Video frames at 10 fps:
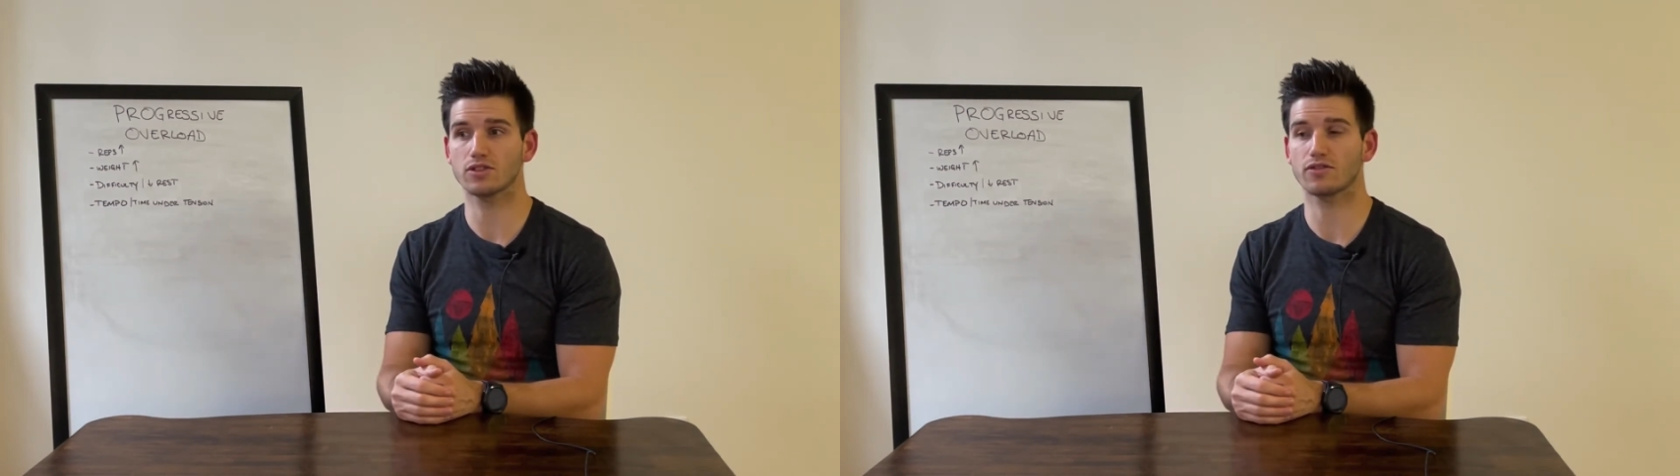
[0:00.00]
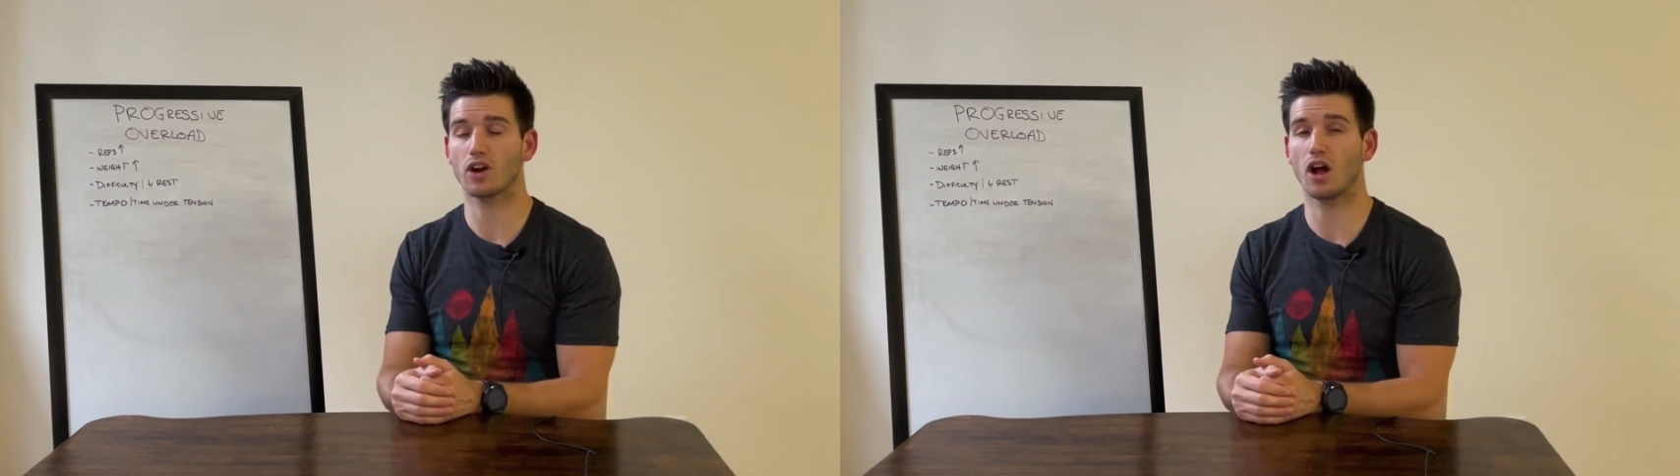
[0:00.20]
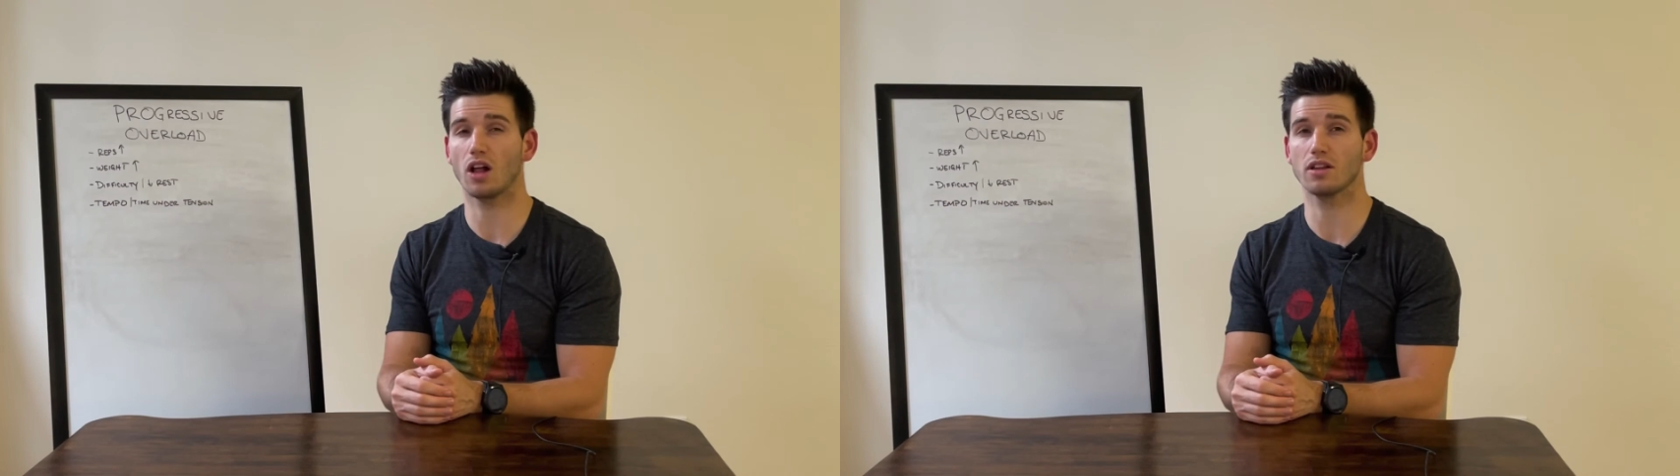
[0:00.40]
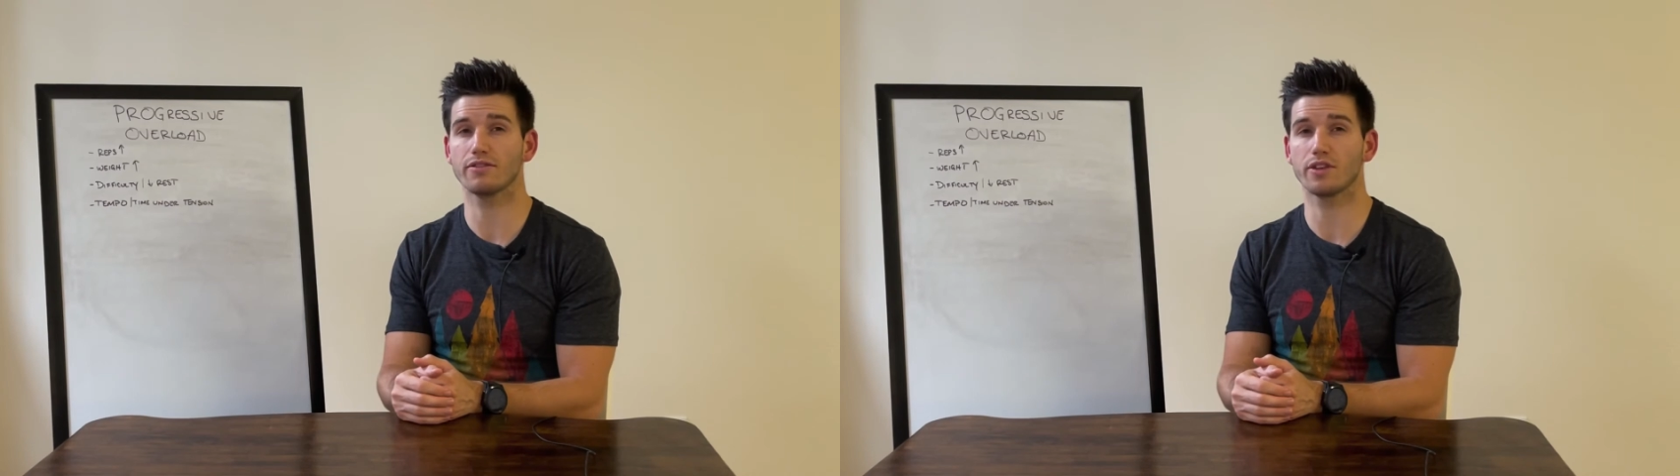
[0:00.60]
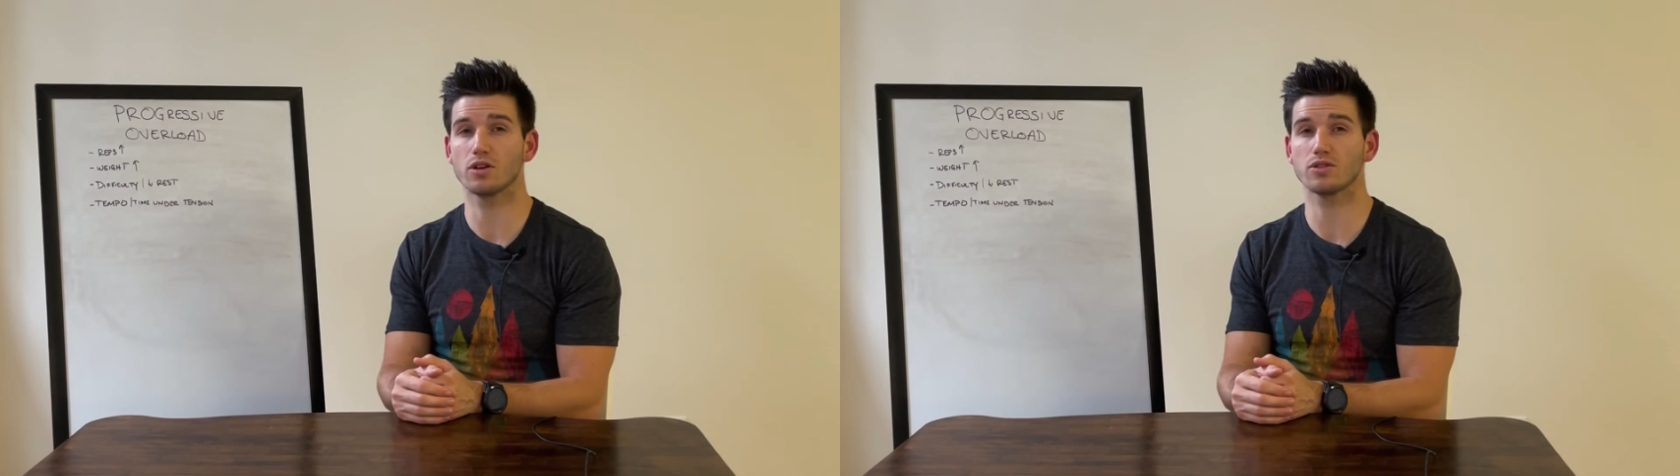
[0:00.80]
for all
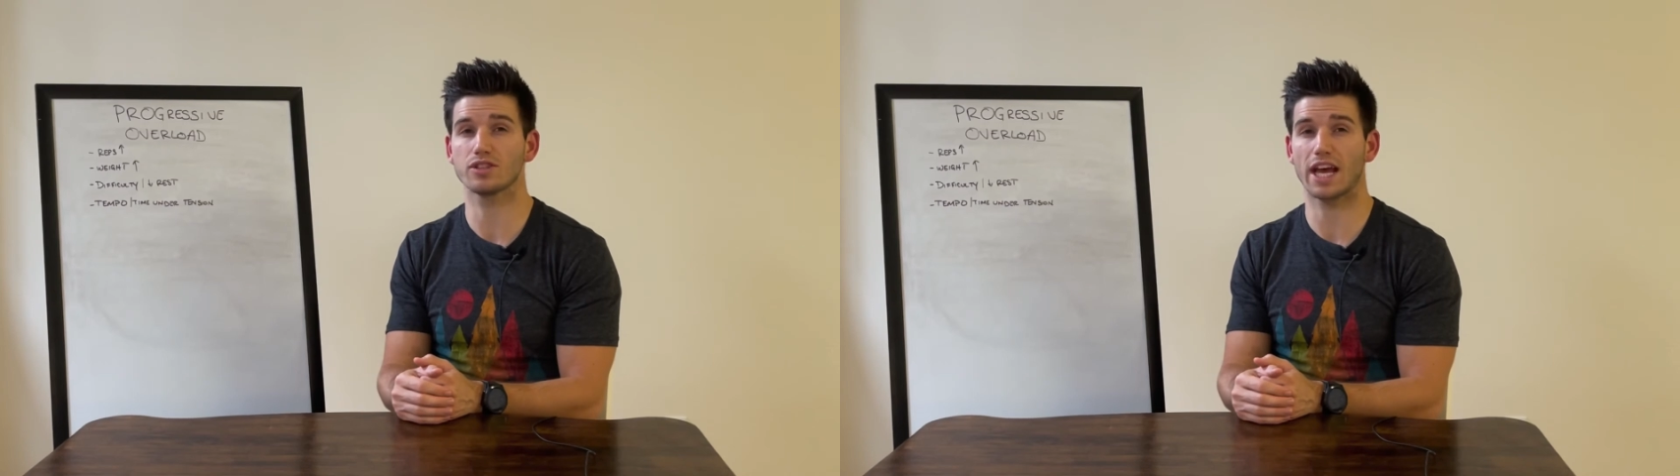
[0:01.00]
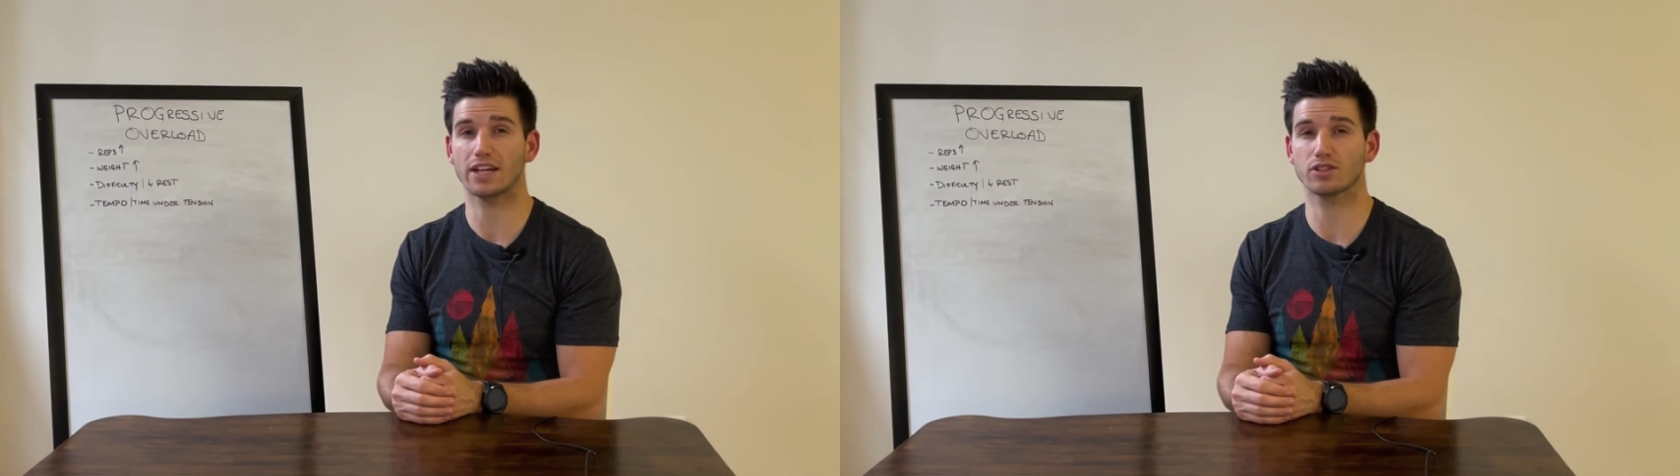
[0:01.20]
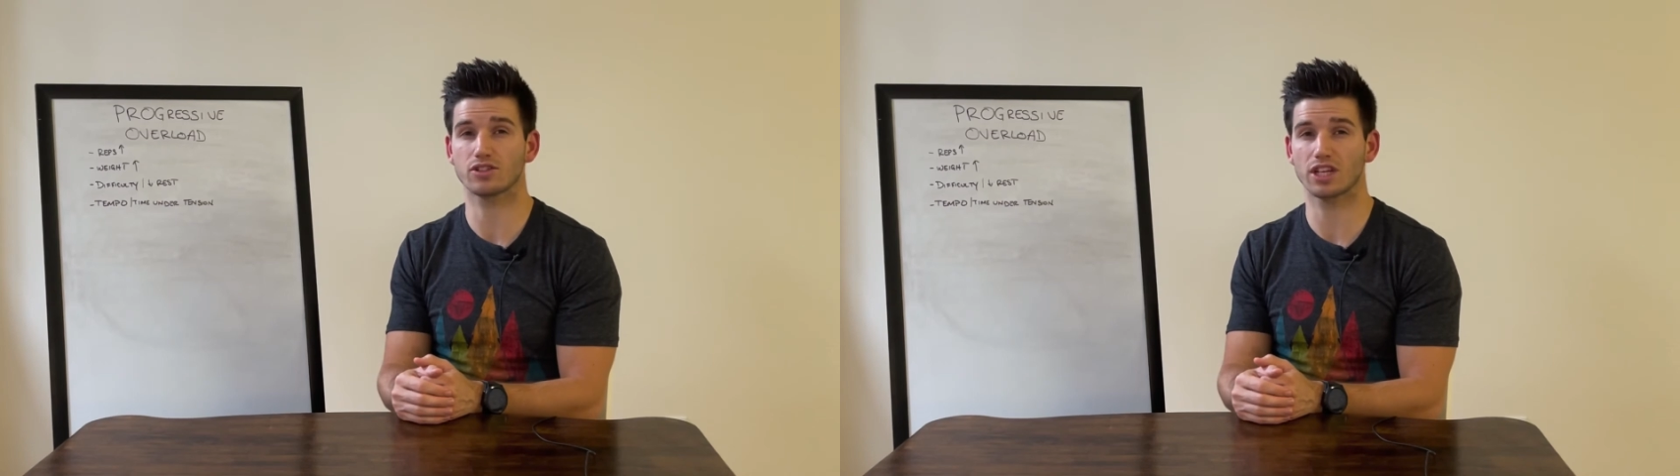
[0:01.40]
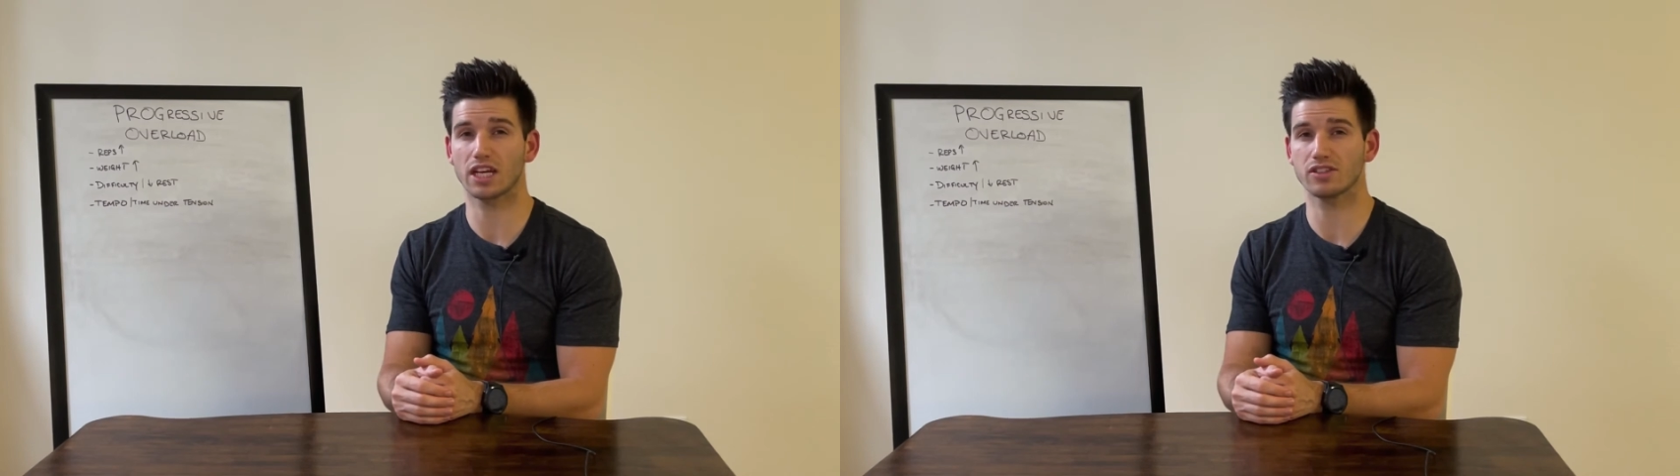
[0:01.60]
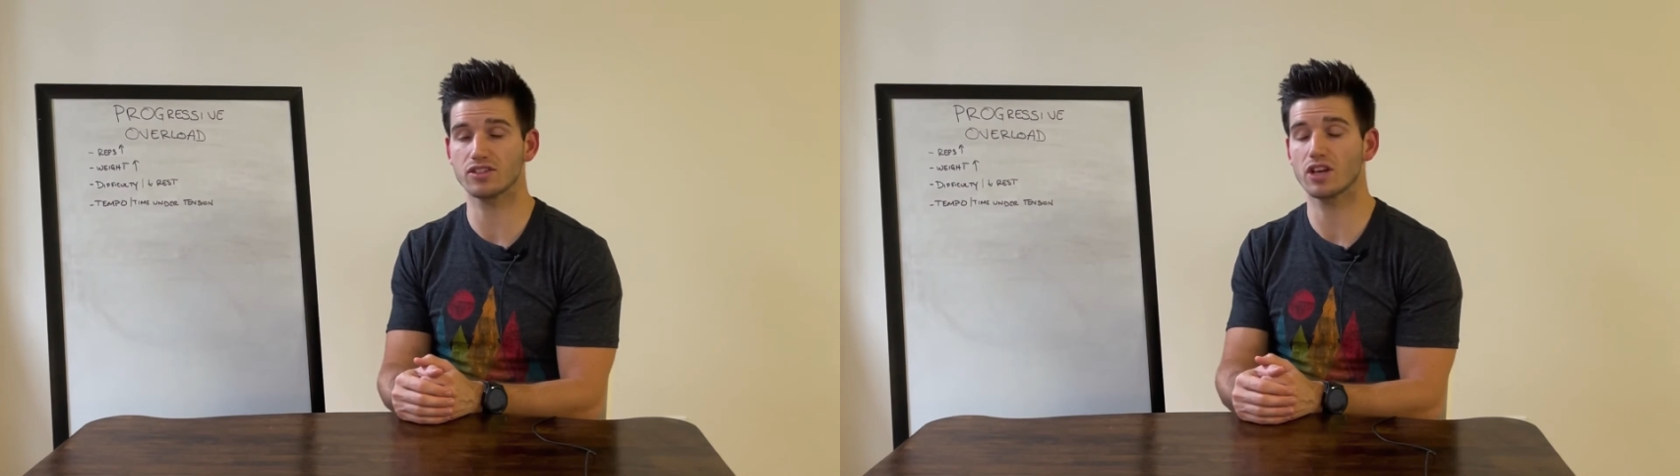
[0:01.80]
of those
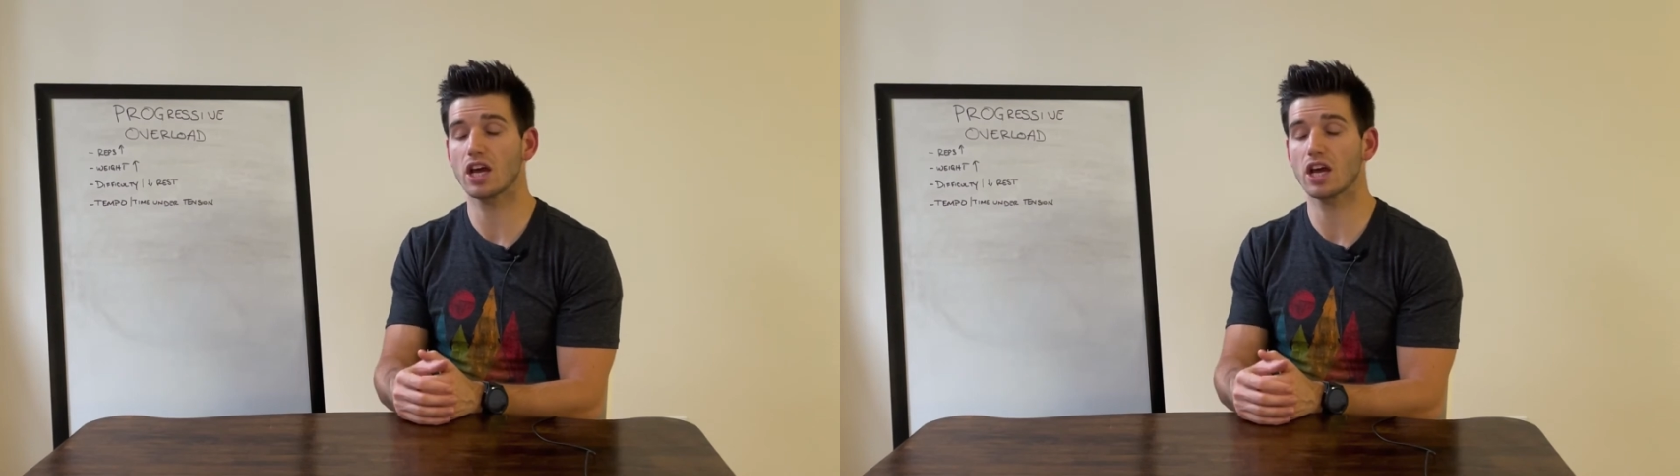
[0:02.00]
exercises,